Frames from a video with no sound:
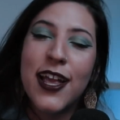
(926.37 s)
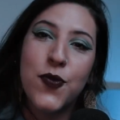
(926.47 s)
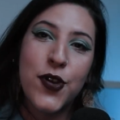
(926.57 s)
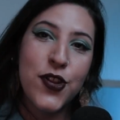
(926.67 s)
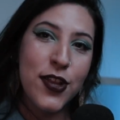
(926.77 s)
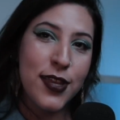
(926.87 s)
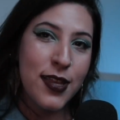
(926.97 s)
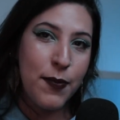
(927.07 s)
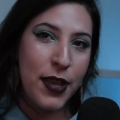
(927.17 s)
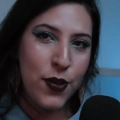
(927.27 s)
that were not
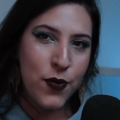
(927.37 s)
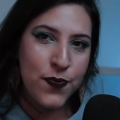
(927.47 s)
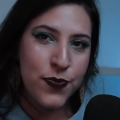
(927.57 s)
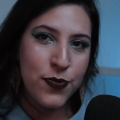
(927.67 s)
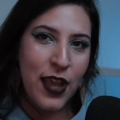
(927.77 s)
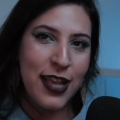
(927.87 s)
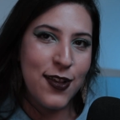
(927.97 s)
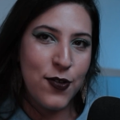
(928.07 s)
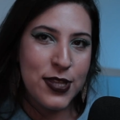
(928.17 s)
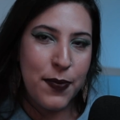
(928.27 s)
in the menu
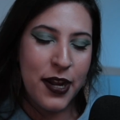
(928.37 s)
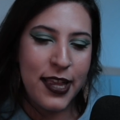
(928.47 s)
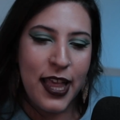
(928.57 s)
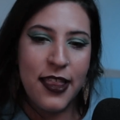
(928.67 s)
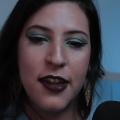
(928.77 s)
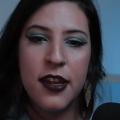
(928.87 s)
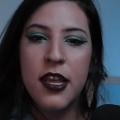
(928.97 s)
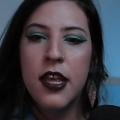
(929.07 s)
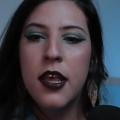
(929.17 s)
as I was a bartender.